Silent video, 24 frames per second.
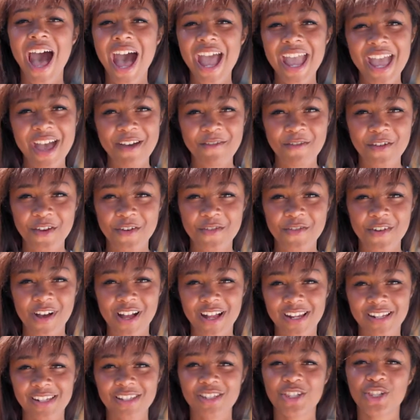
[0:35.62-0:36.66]
Hi,
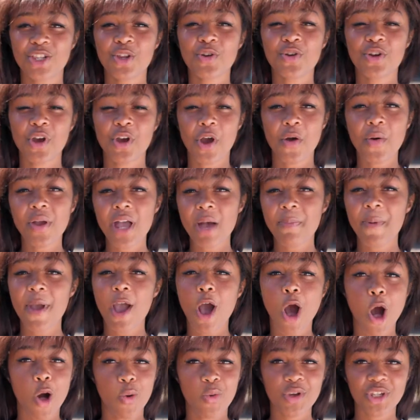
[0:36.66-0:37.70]
everyone. So growing up,
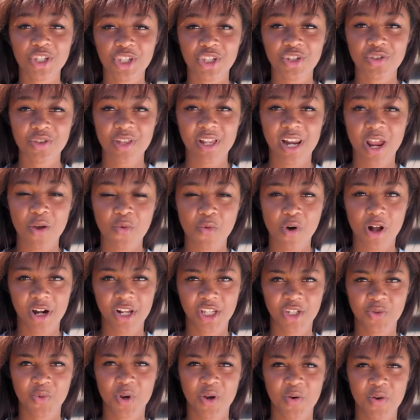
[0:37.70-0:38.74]
I always knew that I
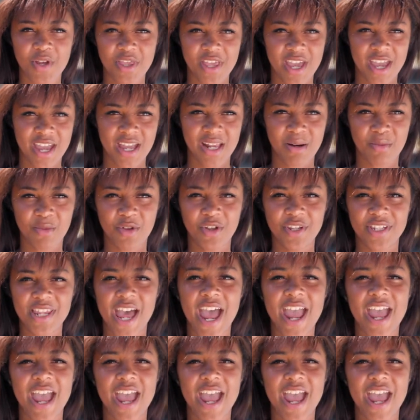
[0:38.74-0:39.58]
wanted to work with animals.